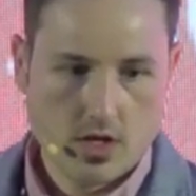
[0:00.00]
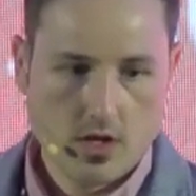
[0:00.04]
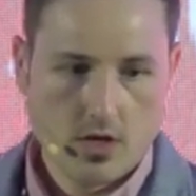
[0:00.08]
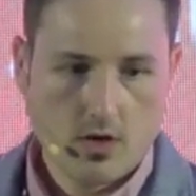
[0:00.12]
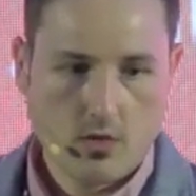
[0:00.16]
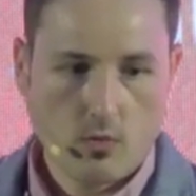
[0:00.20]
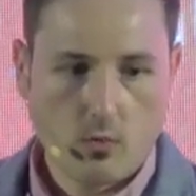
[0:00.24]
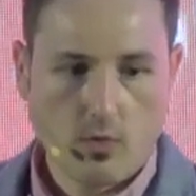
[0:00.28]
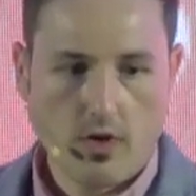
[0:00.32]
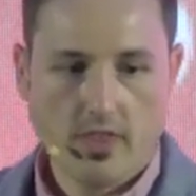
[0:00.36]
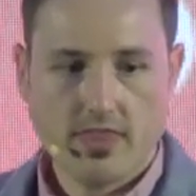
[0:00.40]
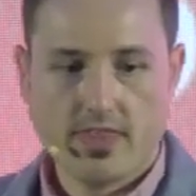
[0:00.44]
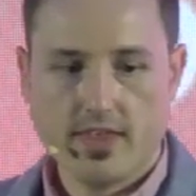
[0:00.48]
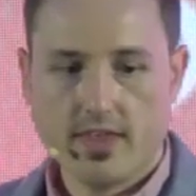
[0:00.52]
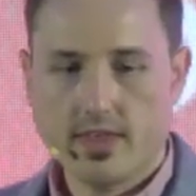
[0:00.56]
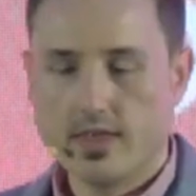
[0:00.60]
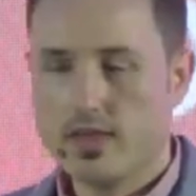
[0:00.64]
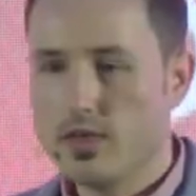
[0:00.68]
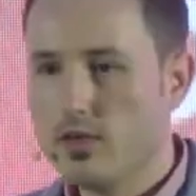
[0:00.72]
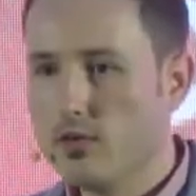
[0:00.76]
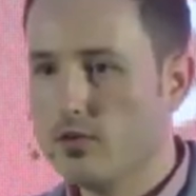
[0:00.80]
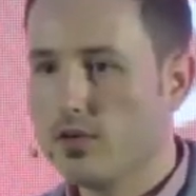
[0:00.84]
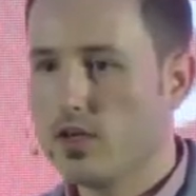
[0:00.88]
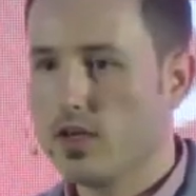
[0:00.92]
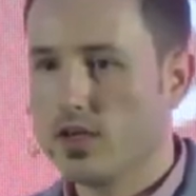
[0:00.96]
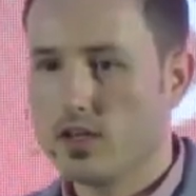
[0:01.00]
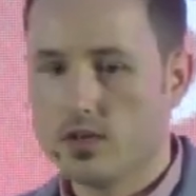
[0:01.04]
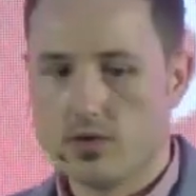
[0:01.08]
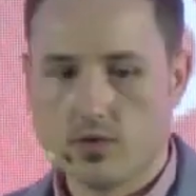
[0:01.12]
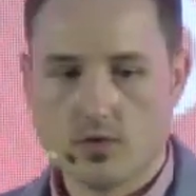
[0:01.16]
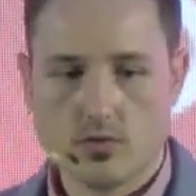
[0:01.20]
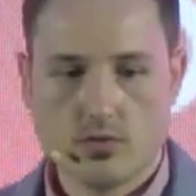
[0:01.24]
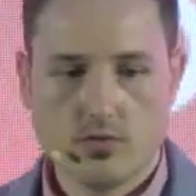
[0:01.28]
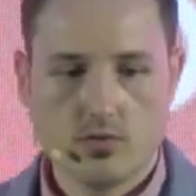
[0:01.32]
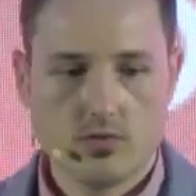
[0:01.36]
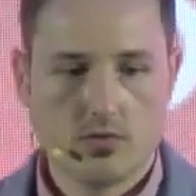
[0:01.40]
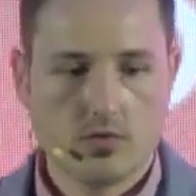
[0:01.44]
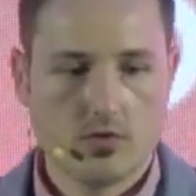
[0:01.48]
one thing you can
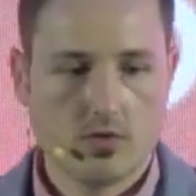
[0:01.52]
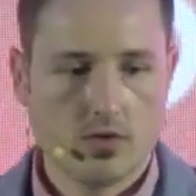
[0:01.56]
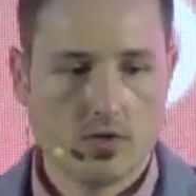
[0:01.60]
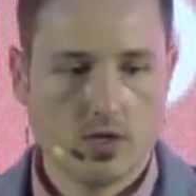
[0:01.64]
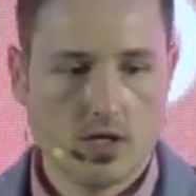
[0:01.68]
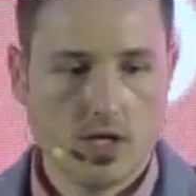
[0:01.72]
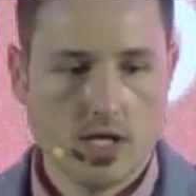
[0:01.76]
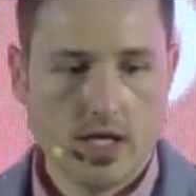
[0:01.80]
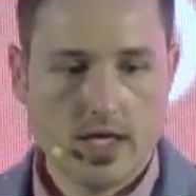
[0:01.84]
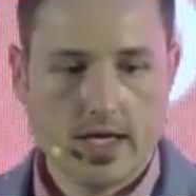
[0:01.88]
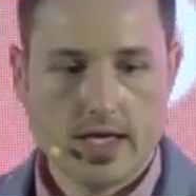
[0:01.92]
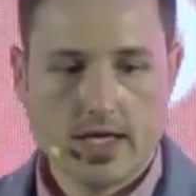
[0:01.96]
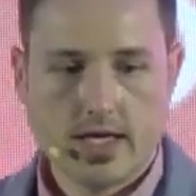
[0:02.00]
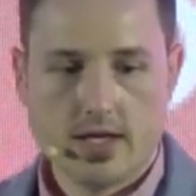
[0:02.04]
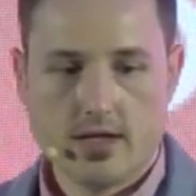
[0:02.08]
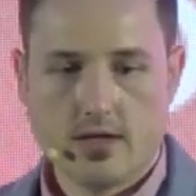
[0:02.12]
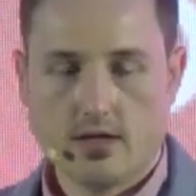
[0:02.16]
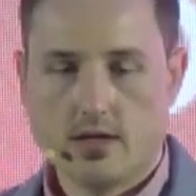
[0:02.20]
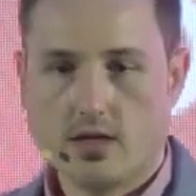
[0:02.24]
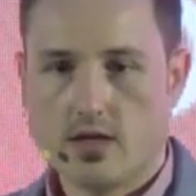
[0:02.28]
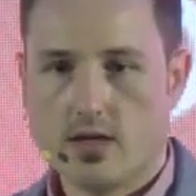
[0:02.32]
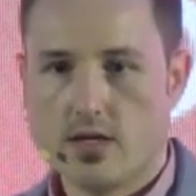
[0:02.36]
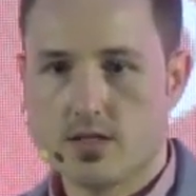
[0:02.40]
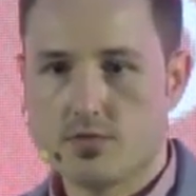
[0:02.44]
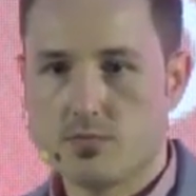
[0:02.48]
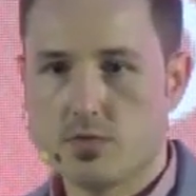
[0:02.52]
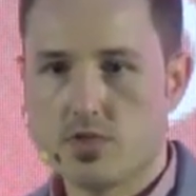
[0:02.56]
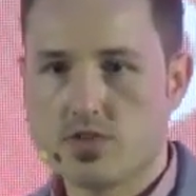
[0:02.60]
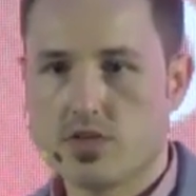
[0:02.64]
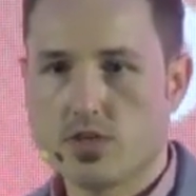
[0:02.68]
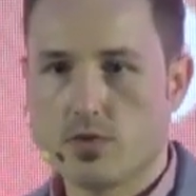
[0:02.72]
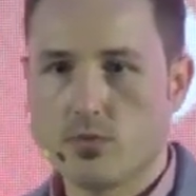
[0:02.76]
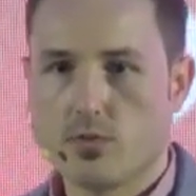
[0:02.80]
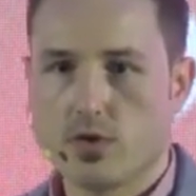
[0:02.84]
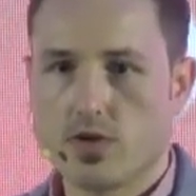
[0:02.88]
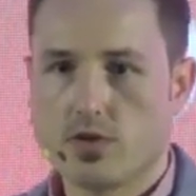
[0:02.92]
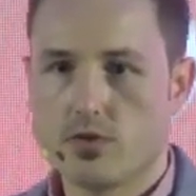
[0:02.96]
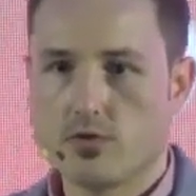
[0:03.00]
do, especially
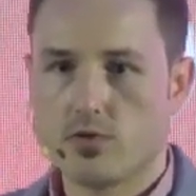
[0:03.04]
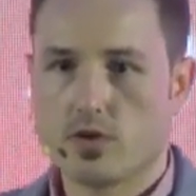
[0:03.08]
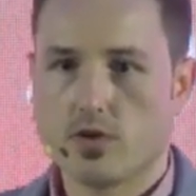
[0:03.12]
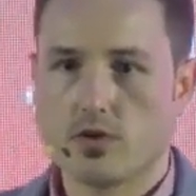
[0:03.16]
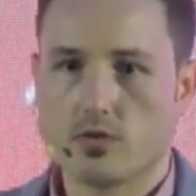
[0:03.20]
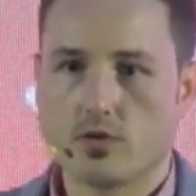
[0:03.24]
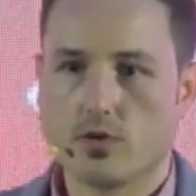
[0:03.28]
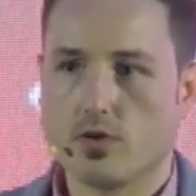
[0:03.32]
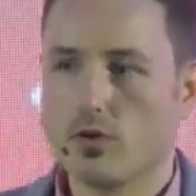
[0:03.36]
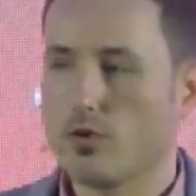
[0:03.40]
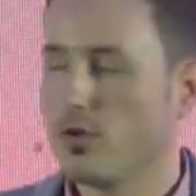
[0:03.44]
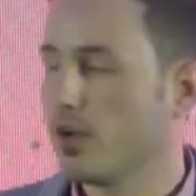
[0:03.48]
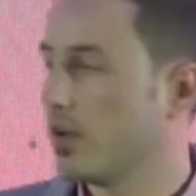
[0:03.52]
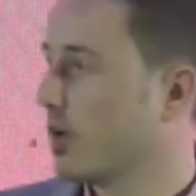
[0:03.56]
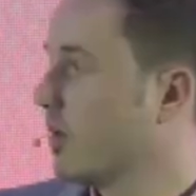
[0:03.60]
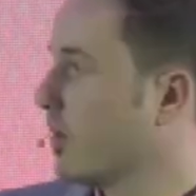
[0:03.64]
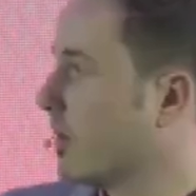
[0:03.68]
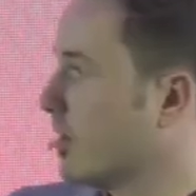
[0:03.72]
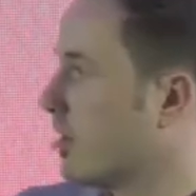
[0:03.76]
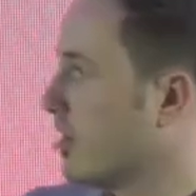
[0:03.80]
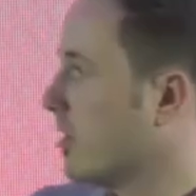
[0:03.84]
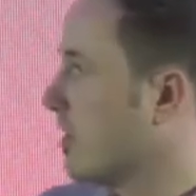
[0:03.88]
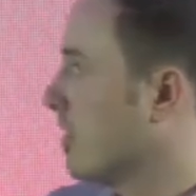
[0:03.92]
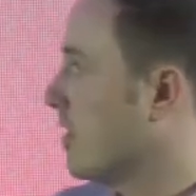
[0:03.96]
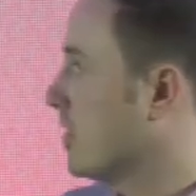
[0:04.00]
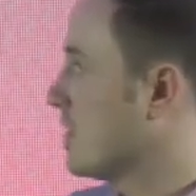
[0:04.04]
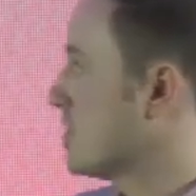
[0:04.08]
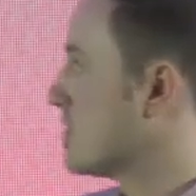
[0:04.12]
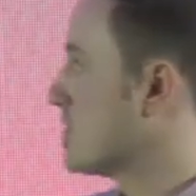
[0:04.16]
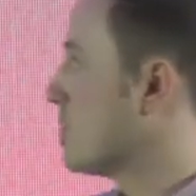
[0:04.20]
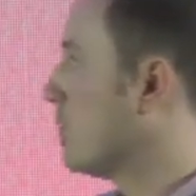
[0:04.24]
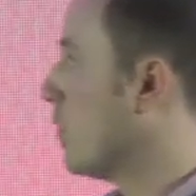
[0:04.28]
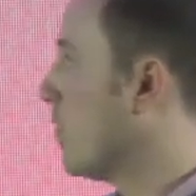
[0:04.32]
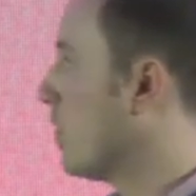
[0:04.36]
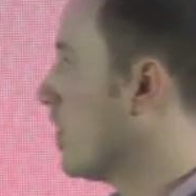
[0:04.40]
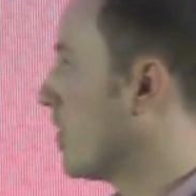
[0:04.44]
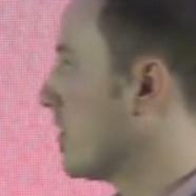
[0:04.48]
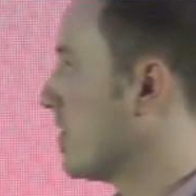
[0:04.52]
when going on
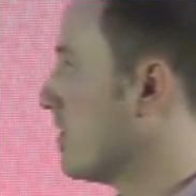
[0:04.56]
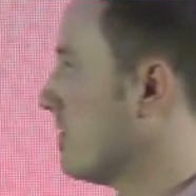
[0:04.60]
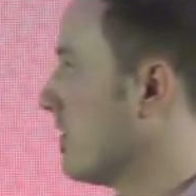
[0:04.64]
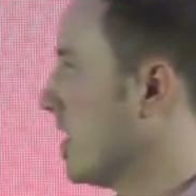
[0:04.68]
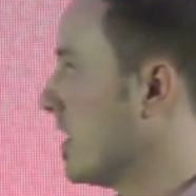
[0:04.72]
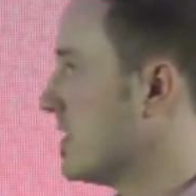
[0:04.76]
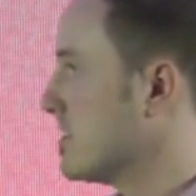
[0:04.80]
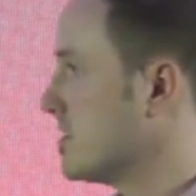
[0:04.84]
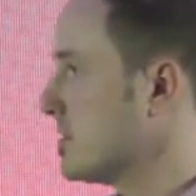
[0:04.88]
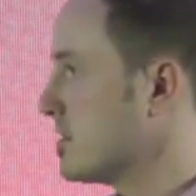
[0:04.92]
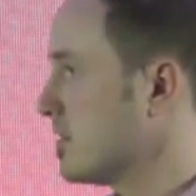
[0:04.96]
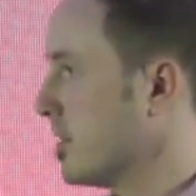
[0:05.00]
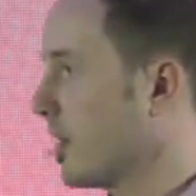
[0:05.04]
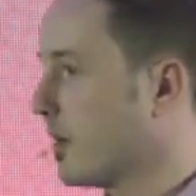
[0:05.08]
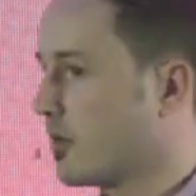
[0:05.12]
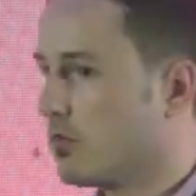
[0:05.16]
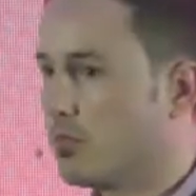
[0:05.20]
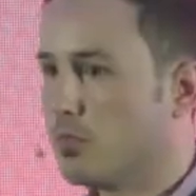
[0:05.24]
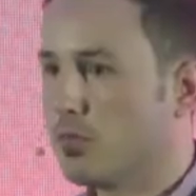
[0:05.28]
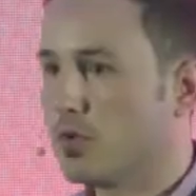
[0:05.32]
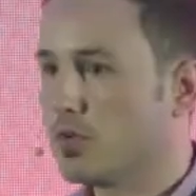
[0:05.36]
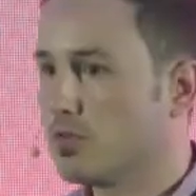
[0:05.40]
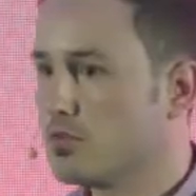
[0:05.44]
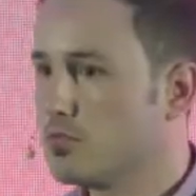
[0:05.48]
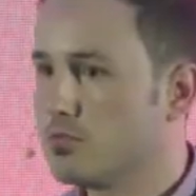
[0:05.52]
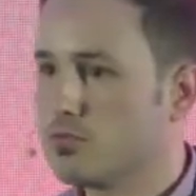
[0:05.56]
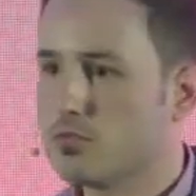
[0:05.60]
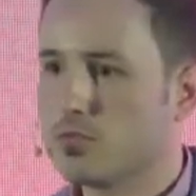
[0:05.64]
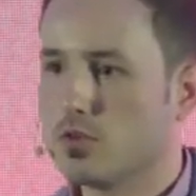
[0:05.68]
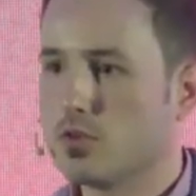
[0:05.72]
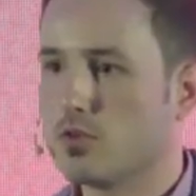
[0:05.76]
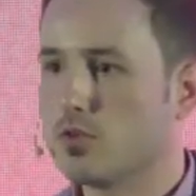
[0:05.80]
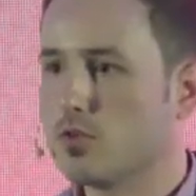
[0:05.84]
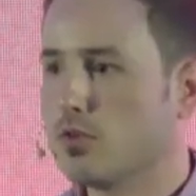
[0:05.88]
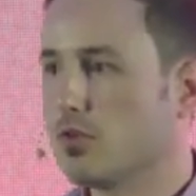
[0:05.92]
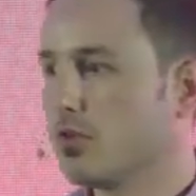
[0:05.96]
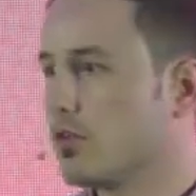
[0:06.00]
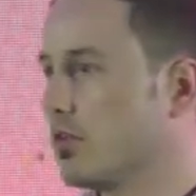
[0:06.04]
smaller devices, like
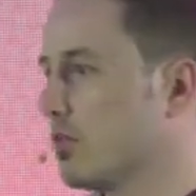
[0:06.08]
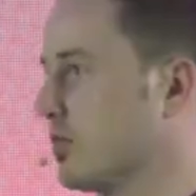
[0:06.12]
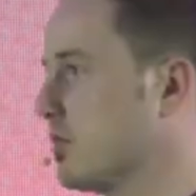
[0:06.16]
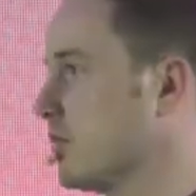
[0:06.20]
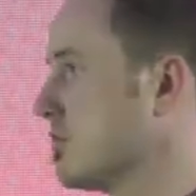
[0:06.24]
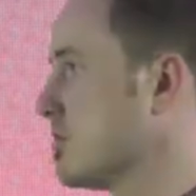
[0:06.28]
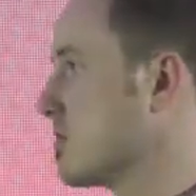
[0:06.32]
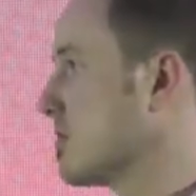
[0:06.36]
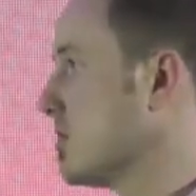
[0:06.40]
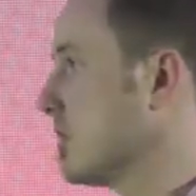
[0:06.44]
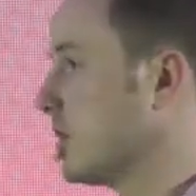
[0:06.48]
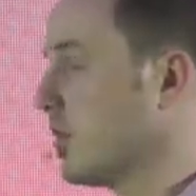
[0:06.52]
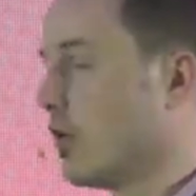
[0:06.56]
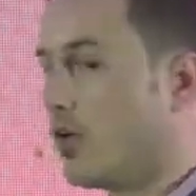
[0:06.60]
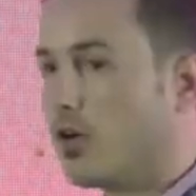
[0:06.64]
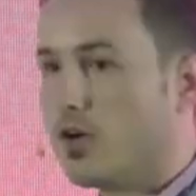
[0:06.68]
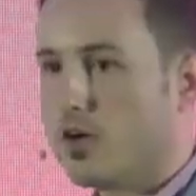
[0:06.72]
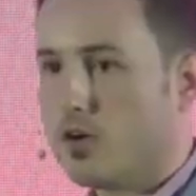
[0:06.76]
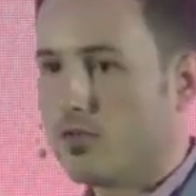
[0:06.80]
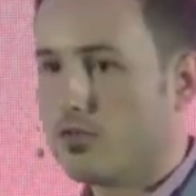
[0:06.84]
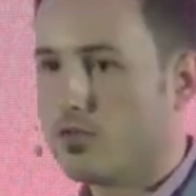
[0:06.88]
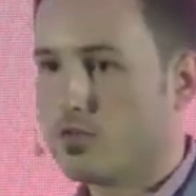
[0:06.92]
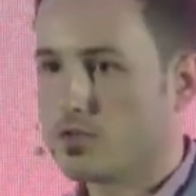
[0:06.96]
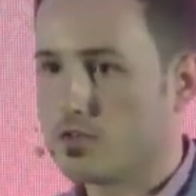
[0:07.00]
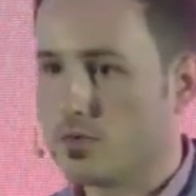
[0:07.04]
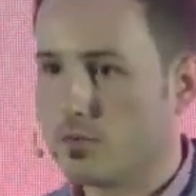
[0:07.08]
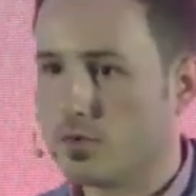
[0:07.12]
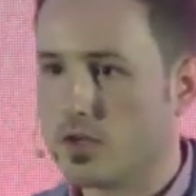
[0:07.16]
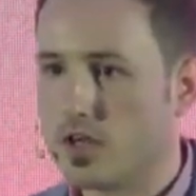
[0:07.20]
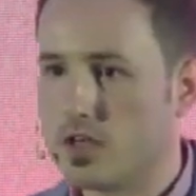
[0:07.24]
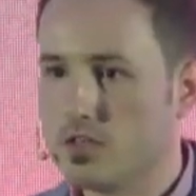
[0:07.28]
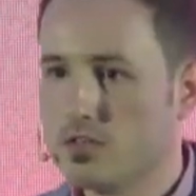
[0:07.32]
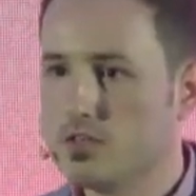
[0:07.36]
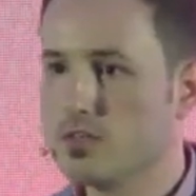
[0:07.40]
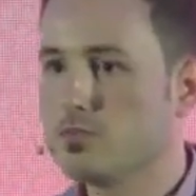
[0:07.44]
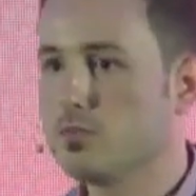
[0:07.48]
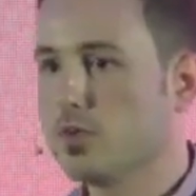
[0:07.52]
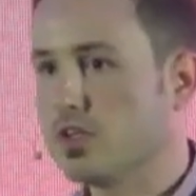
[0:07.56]
you could use the Docker for some
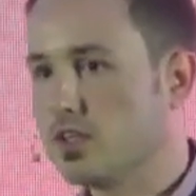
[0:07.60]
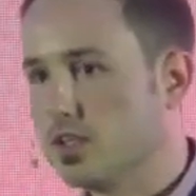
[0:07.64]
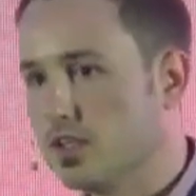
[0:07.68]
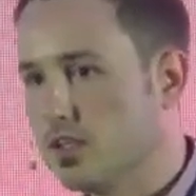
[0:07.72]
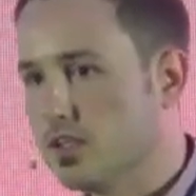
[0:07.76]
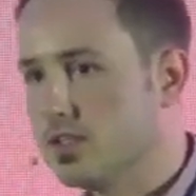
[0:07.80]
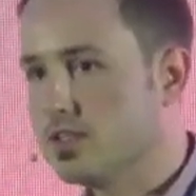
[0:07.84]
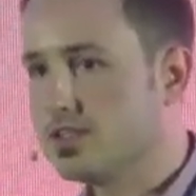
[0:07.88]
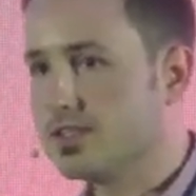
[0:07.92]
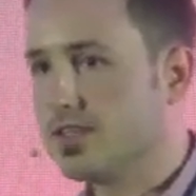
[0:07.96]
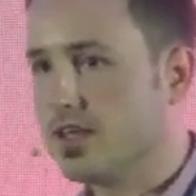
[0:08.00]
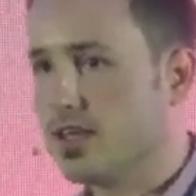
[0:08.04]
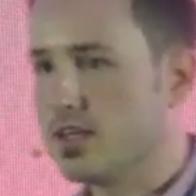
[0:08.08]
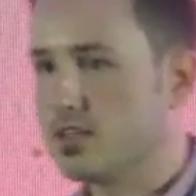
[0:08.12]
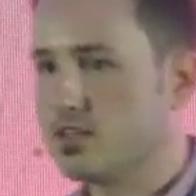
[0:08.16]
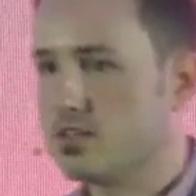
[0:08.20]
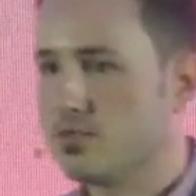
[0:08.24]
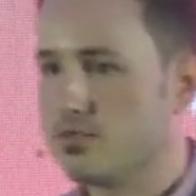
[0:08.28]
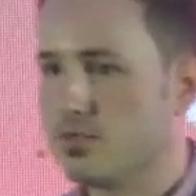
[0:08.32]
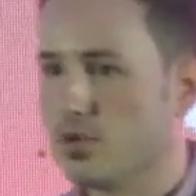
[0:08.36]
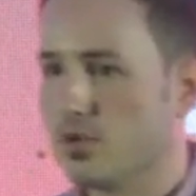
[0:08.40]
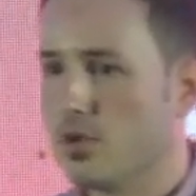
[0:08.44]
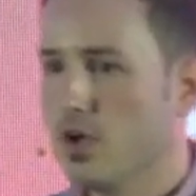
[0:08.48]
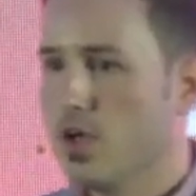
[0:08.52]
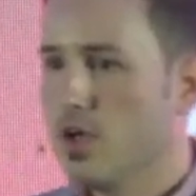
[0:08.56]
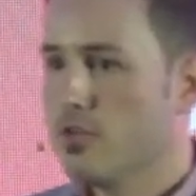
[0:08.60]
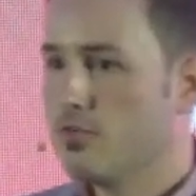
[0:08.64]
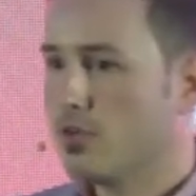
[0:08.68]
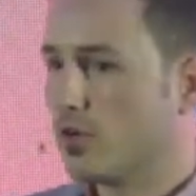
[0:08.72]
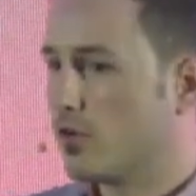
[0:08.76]
cases, but in this case, if you're